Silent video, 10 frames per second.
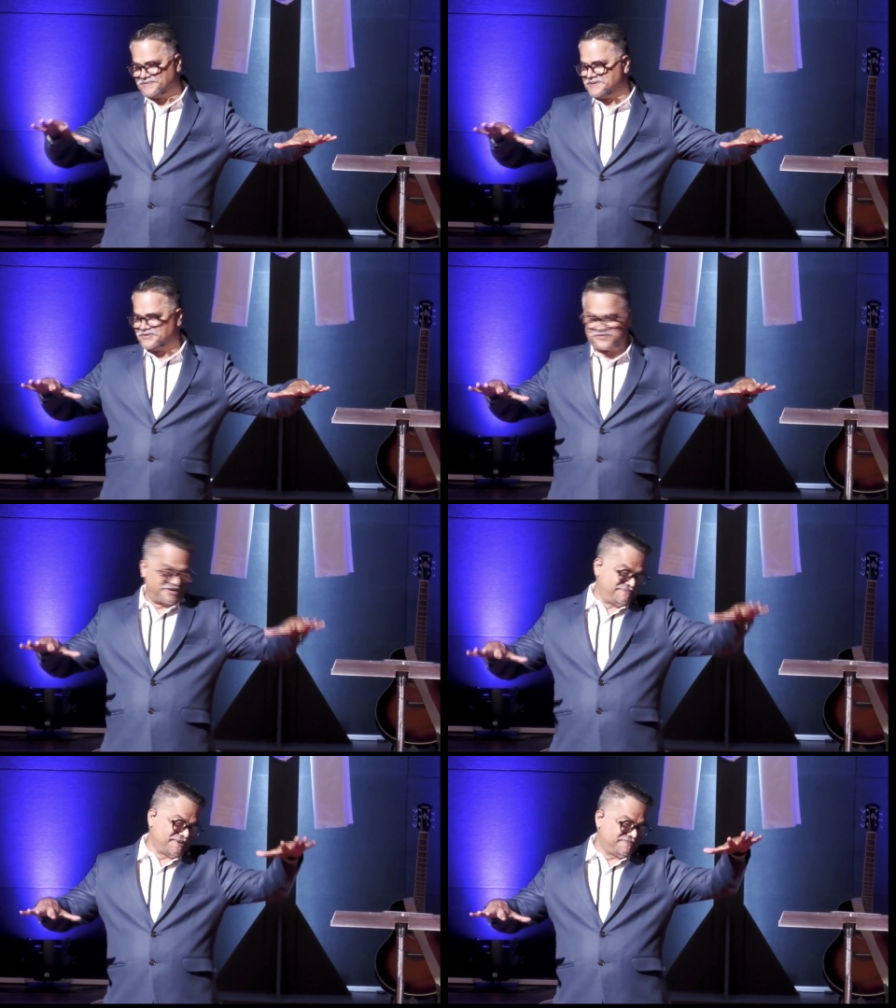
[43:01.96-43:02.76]
between
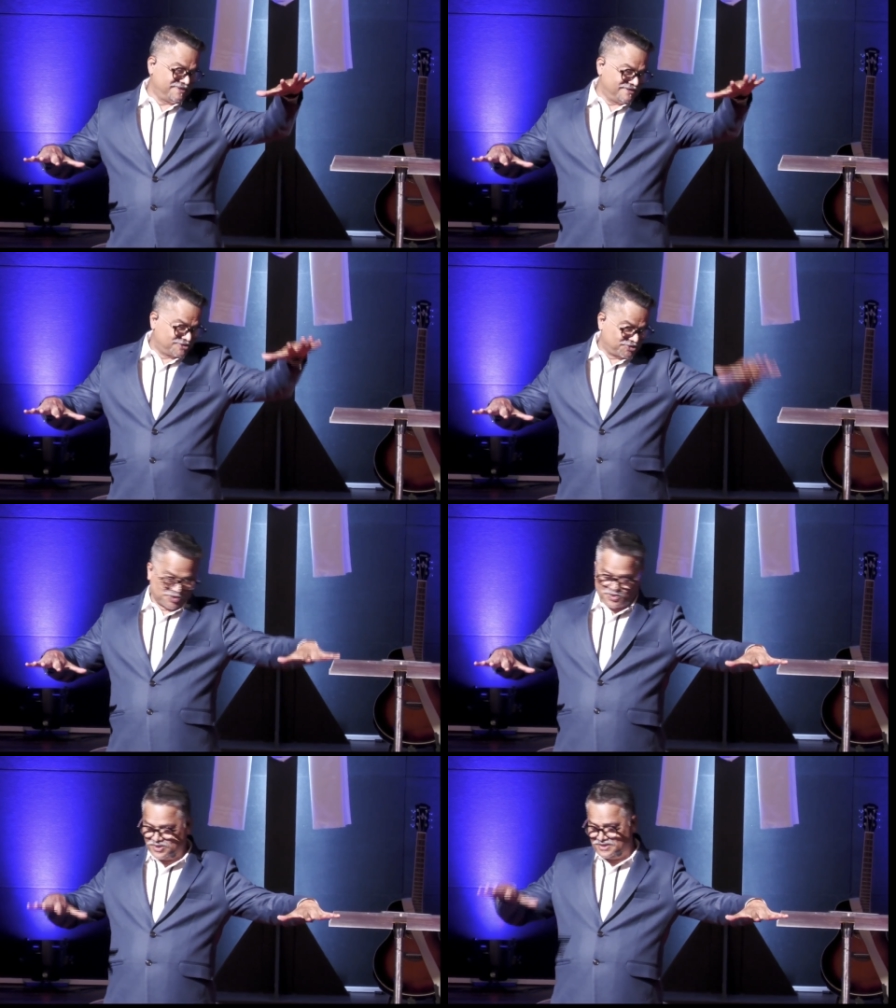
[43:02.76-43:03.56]
three people,
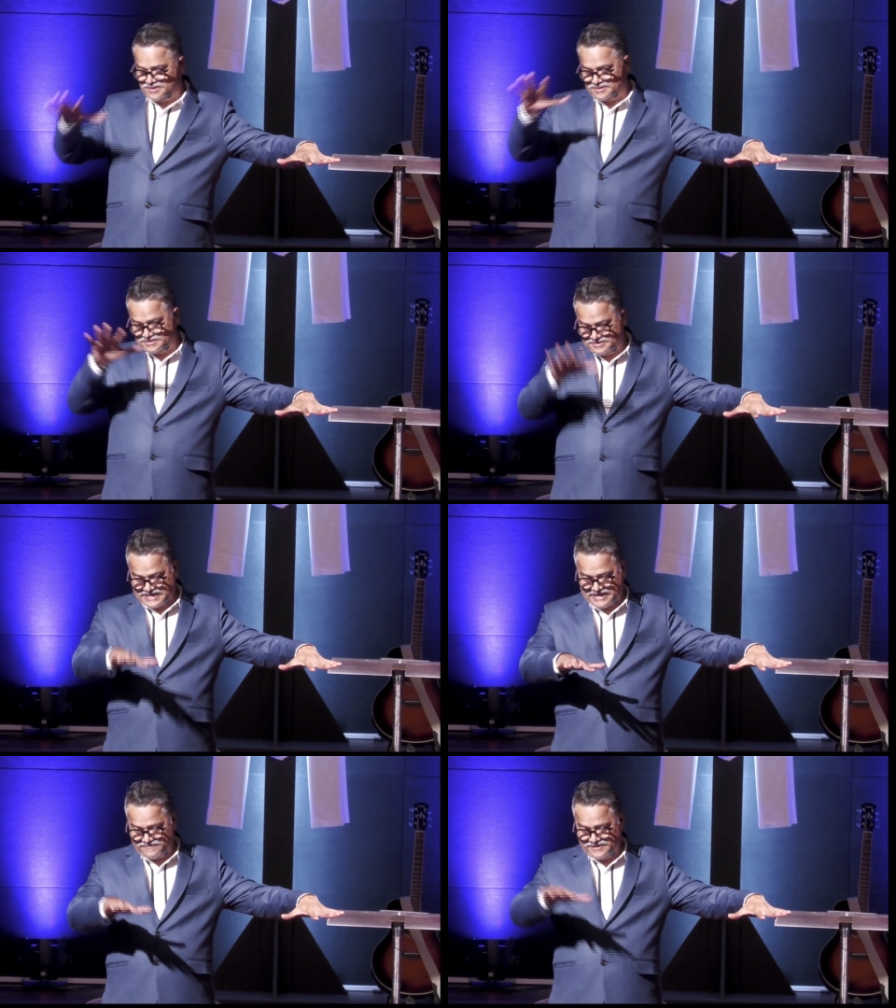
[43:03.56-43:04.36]
Saul,
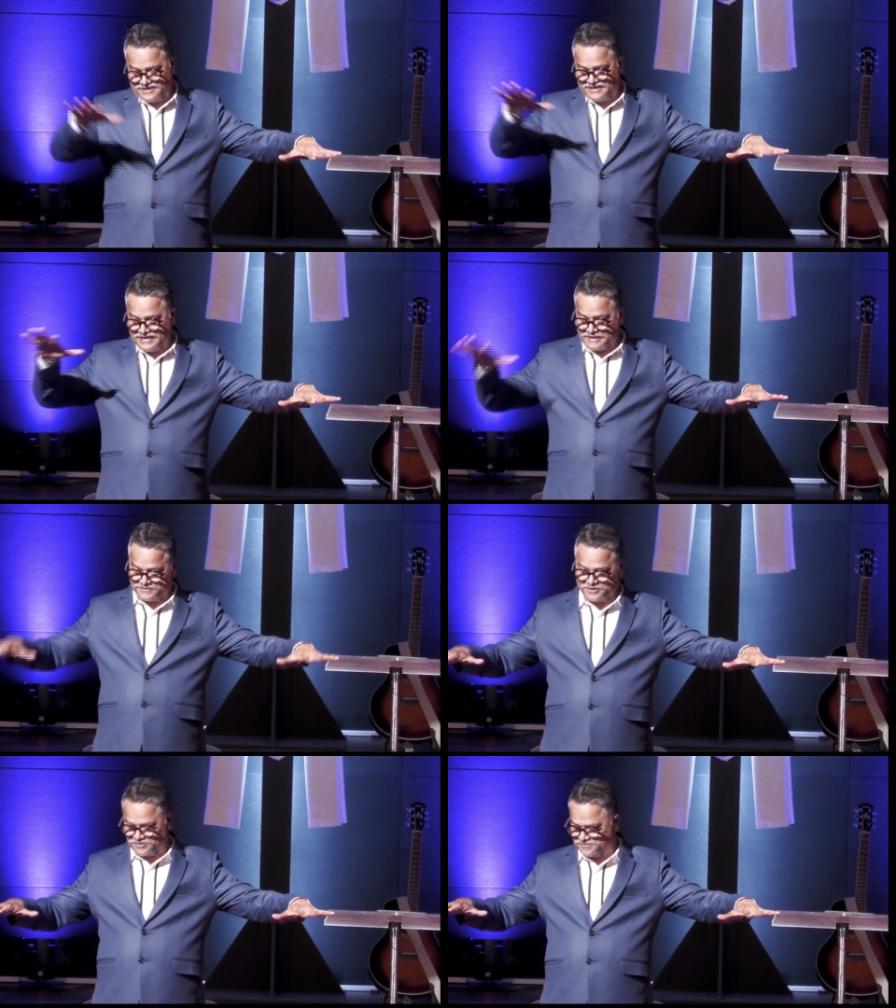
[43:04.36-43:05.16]
David,
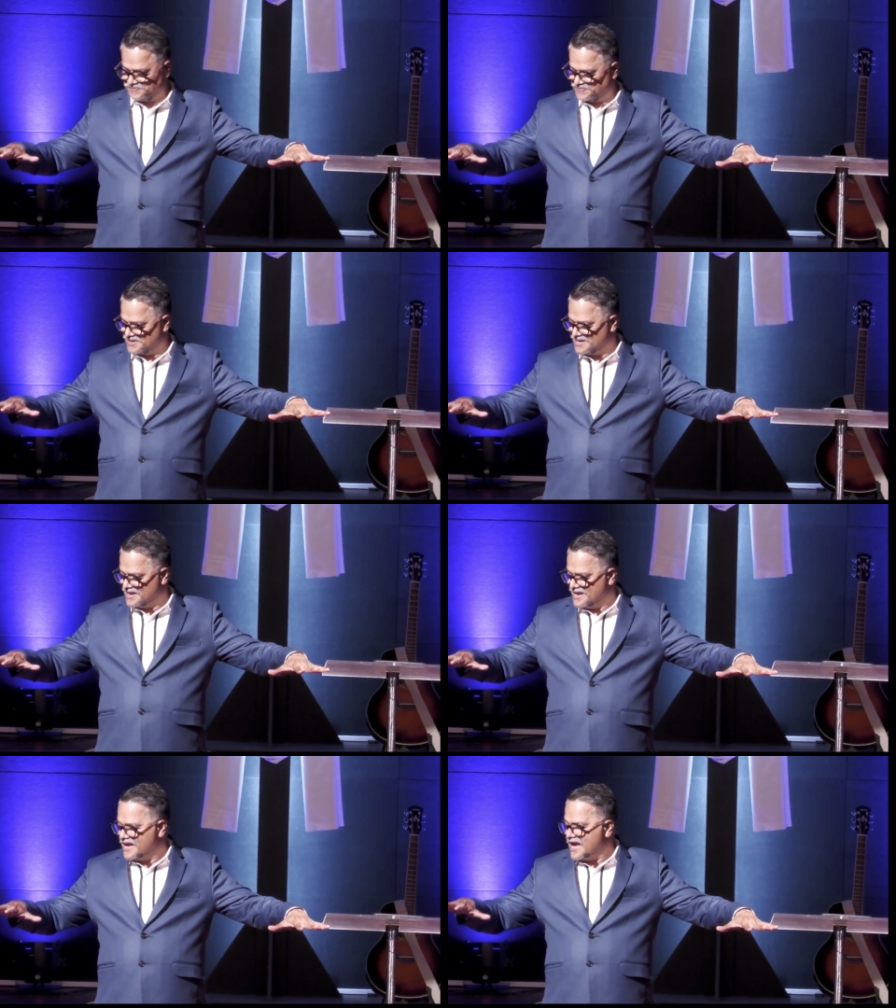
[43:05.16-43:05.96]
Absalom.
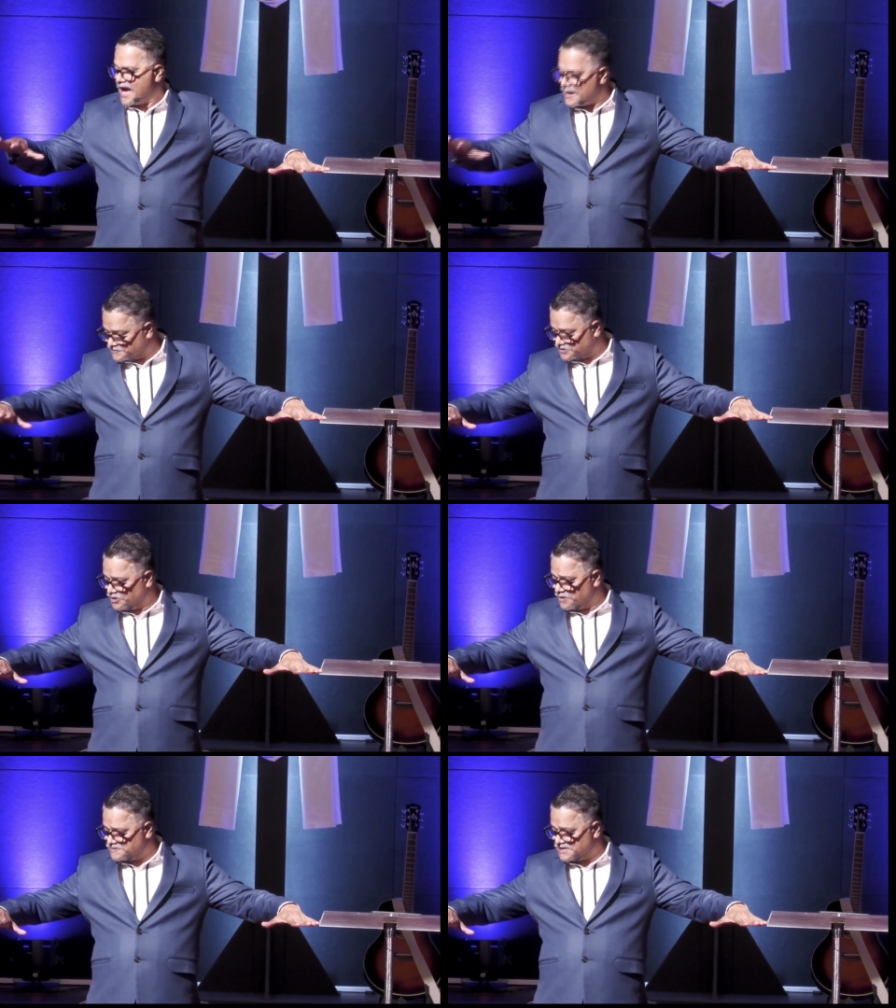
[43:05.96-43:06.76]

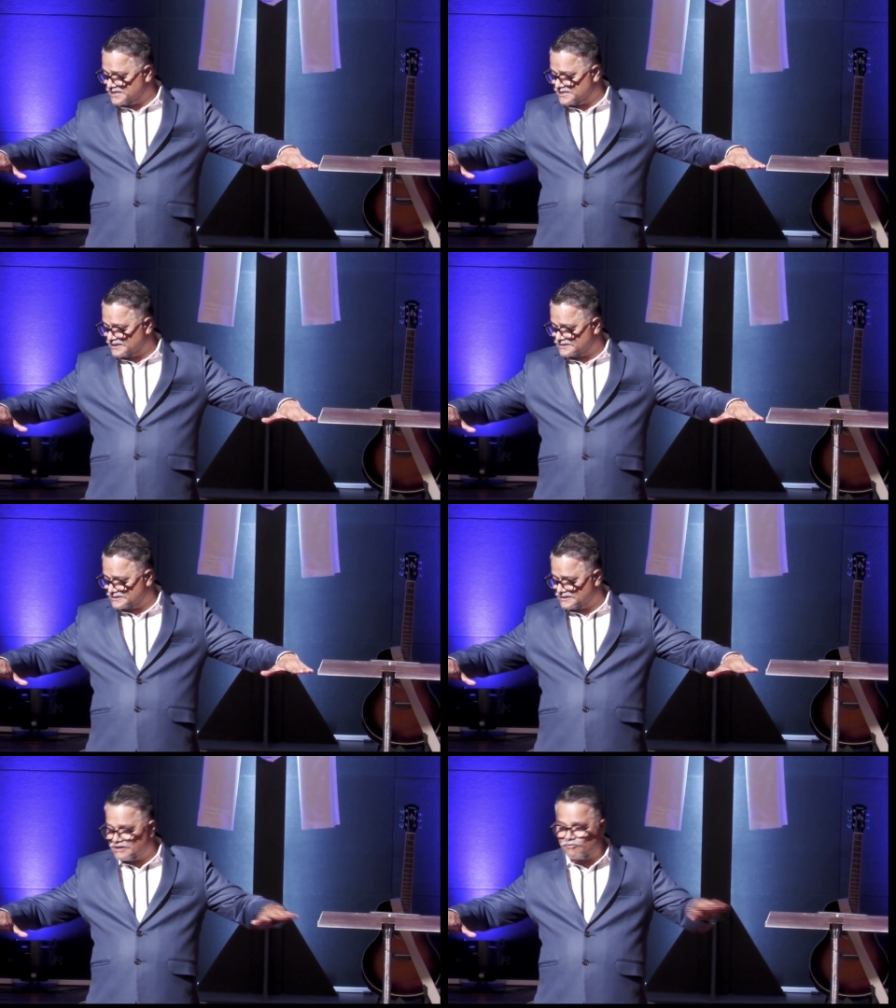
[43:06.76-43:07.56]
Absalom did this.
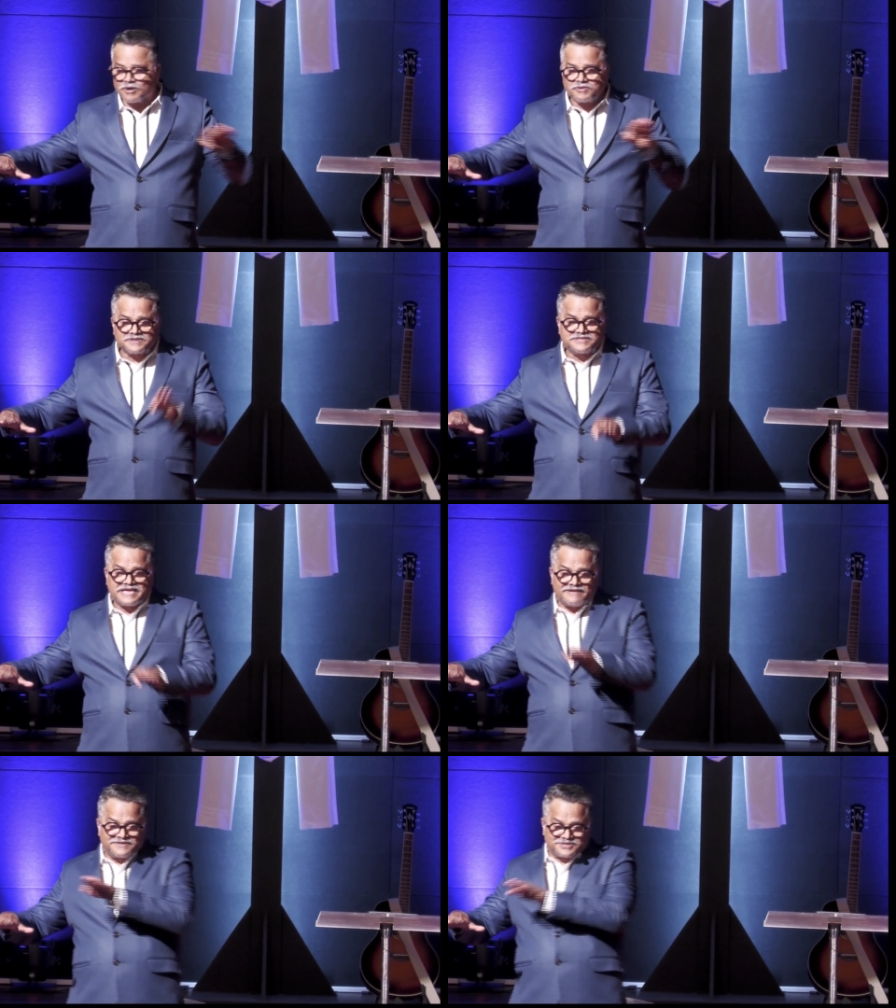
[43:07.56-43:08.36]
Now, what was
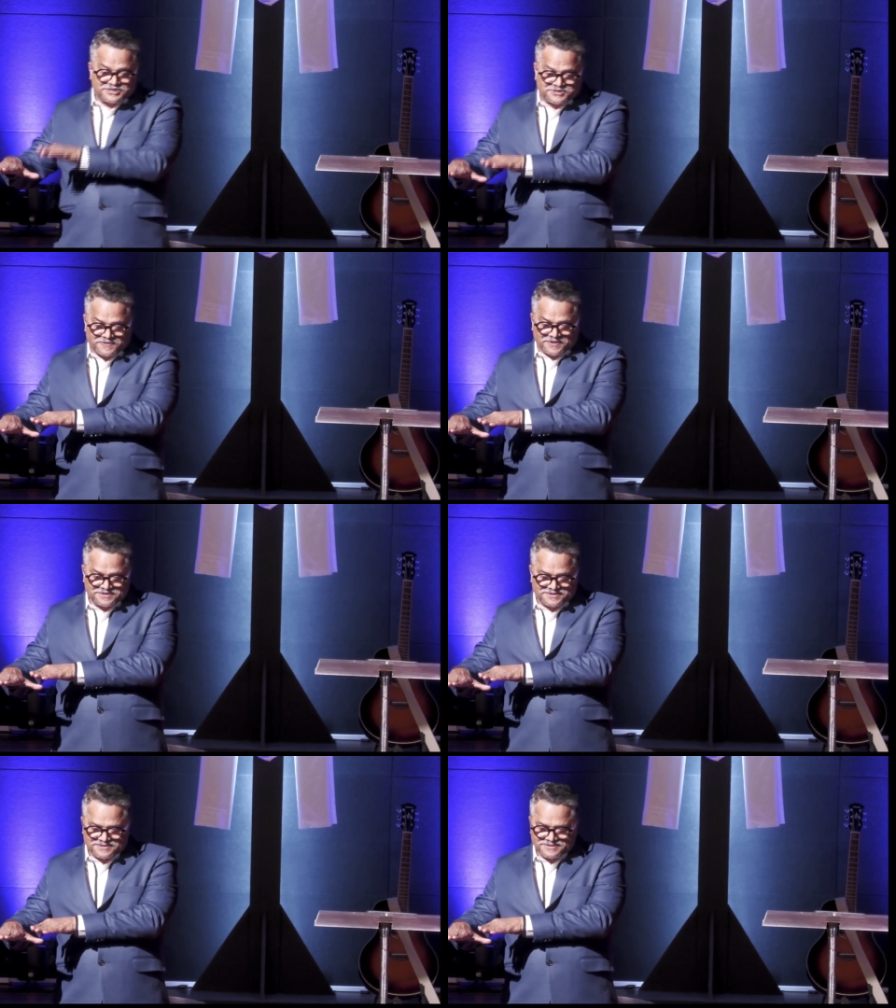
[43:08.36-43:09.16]
David's
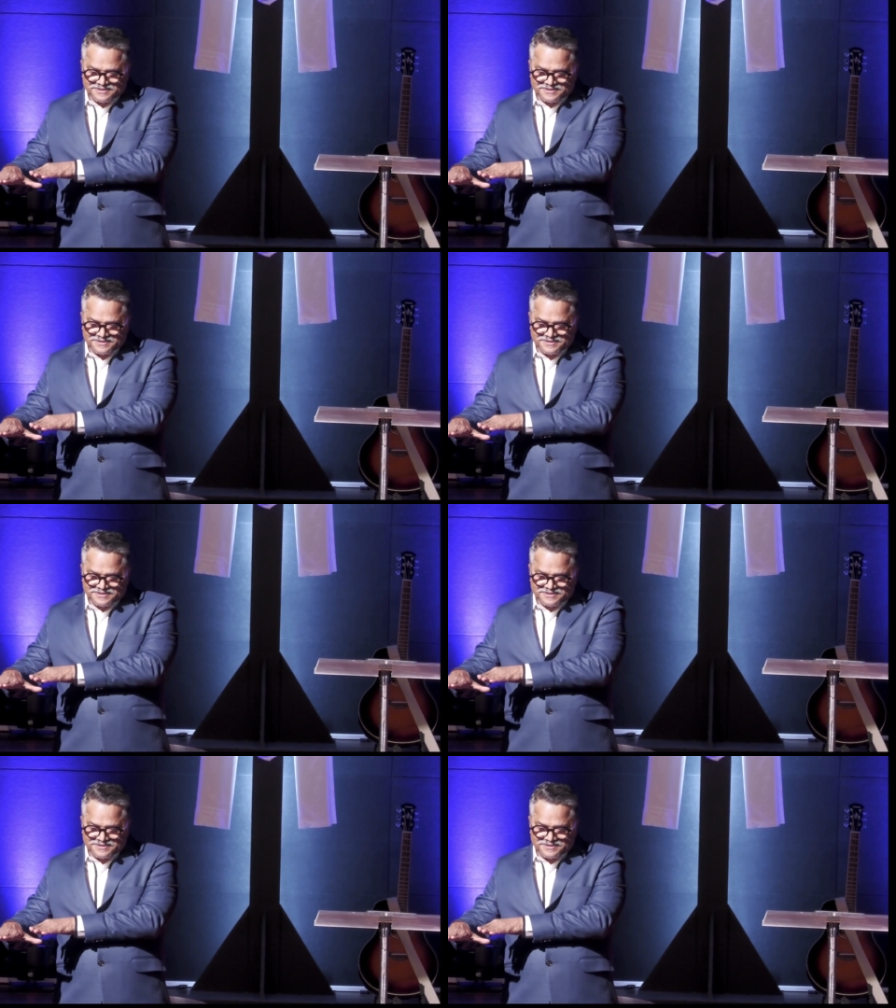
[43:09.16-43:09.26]
response?